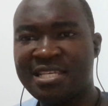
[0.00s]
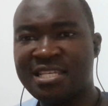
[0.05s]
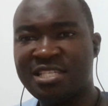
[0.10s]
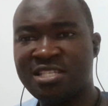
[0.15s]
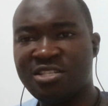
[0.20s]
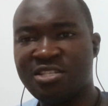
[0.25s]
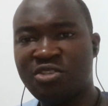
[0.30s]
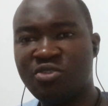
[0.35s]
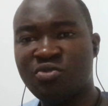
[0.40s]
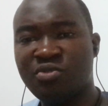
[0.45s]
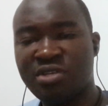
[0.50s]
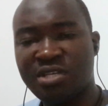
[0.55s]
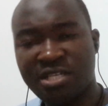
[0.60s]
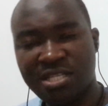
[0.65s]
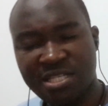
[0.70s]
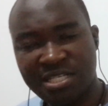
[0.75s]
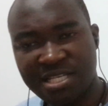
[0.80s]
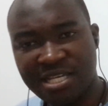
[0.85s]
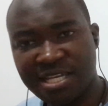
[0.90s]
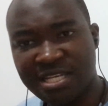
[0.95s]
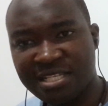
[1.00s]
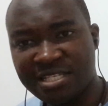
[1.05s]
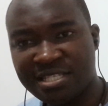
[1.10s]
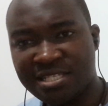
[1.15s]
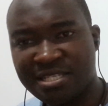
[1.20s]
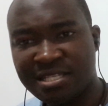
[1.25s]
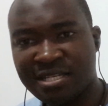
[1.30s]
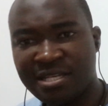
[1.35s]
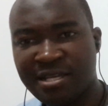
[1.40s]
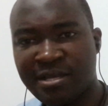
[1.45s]
these new
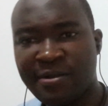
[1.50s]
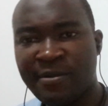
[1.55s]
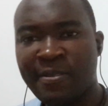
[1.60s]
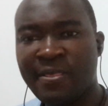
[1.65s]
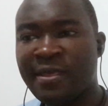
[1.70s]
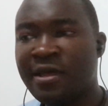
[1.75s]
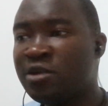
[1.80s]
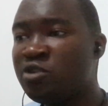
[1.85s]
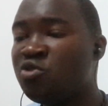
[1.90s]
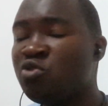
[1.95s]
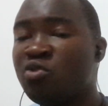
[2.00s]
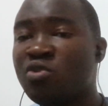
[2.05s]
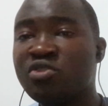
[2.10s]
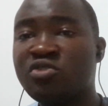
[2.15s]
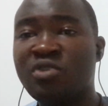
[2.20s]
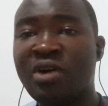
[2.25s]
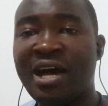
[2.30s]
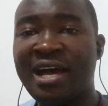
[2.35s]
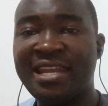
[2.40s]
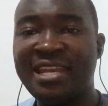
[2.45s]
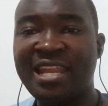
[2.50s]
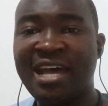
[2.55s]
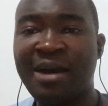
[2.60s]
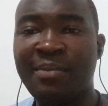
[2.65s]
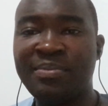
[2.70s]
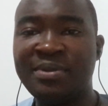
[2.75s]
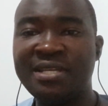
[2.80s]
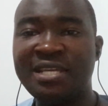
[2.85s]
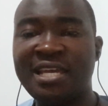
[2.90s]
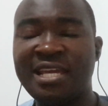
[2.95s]
interns, to also
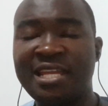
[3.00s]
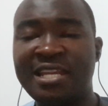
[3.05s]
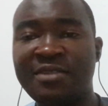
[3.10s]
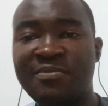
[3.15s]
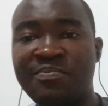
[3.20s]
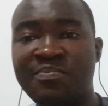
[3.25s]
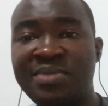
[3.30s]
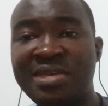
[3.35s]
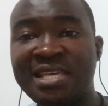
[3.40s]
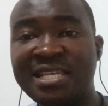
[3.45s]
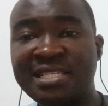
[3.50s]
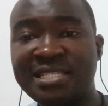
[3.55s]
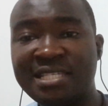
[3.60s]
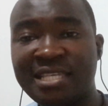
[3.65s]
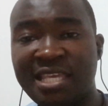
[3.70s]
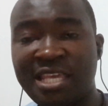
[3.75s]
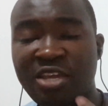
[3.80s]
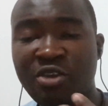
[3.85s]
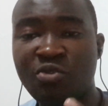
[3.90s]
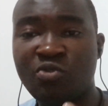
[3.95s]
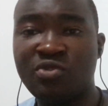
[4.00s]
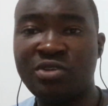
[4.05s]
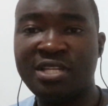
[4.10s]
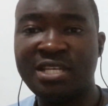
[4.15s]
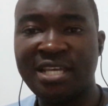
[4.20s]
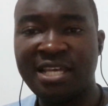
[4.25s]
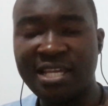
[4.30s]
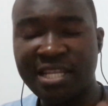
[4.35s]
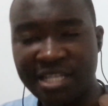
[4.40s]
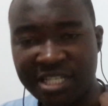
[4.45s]
adapt and be skilled
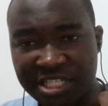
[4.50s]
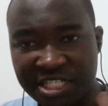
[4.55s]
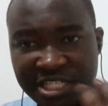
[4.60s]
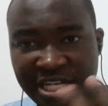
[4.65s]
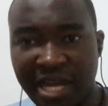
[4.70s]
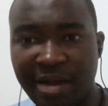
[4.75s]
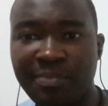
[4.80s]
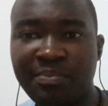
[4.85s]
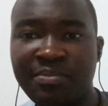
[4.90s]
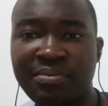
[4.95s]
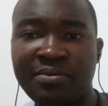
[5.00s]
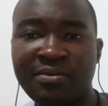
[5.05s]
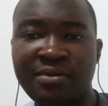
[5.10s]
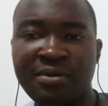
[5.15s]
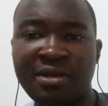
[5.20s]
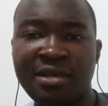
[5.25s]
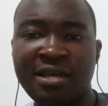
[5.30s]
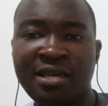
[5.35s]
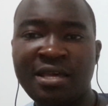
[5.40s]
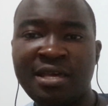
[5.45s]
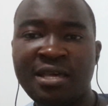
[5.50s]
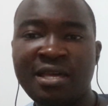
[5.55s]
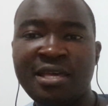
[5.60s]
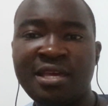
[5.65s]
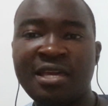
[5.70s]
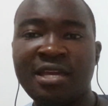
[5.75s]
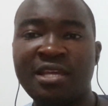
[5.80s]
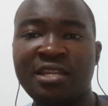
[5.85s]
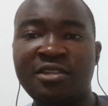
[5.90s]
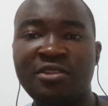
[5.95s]
and sharp
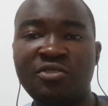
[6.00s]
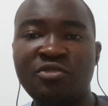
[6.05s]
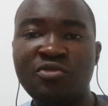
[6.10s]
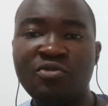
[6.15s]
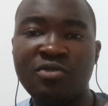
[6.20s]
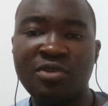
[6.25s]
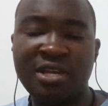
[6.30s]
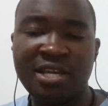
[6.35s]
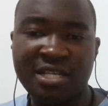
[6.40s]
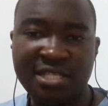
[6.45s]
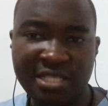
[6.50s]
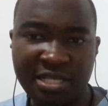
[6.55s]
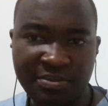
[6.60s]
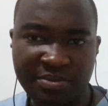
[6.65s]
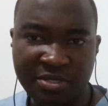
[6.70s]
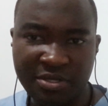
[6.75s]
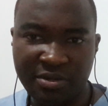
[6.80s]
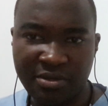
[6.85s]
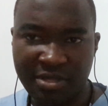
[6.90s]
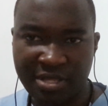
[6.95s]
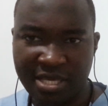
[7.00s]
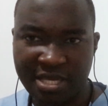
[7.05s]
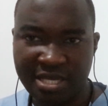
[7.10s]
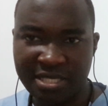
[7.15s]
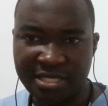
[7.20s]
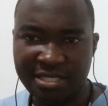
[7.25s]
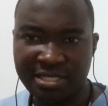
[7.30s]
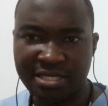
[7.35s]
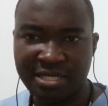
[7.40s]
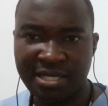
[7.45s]
and do exceptional
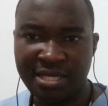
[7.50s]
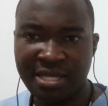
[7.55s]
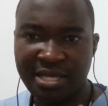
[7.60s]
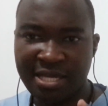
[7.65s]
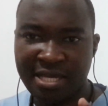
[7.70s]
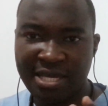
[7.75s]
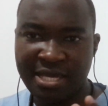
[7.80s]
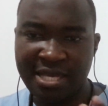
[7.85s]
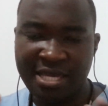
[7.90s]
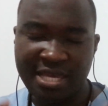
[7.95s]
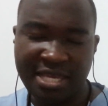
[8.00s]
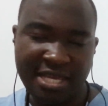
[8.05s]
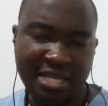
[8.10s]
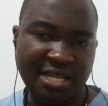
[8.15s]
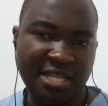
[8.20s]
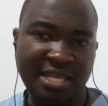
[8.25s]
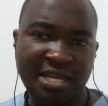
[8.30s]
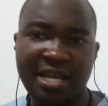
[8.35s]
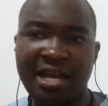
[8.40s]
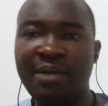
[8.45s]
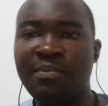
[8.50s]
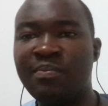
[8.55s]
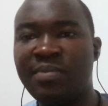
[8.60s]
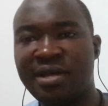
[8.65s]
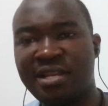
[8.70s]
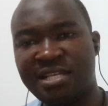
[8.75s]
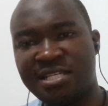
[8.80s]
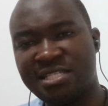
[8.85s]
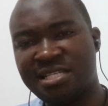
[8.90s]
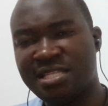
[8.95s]
things in the
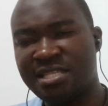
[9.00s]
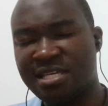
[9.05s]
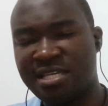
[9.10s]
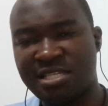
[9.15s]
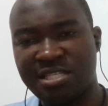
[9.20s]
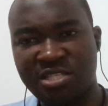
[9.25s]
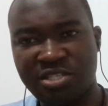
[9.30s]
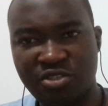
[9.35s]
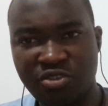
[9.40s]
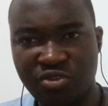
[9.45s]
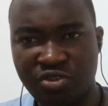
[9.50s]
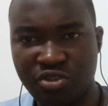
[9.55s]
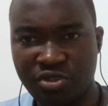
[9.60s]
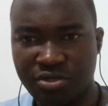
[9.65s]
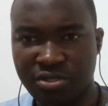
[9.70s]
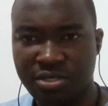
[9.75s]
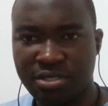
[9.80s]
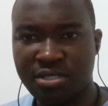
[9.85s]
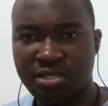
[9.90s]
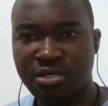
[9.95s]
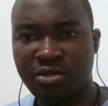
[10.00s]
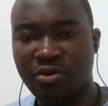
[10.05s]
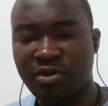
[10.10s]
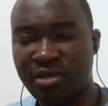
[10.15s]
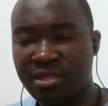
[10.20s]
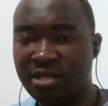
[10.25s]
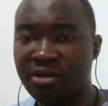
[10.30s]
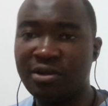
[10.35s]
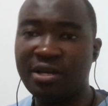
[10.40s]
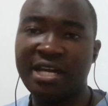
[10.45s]
companies, in the institutions, or
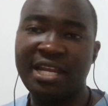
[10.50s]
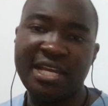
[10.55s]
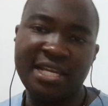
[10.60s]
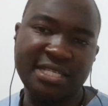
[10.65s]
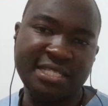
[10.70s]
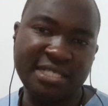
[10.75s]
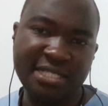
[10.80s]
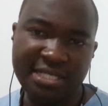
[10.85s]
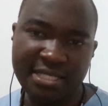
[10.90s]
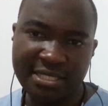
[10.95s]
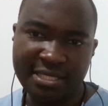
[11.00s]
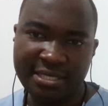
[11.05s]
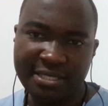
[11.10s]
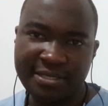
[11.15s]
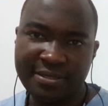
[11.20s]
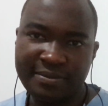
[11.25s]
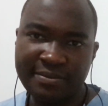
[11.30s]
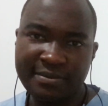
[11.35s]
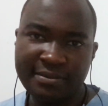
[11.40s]
in the organizations.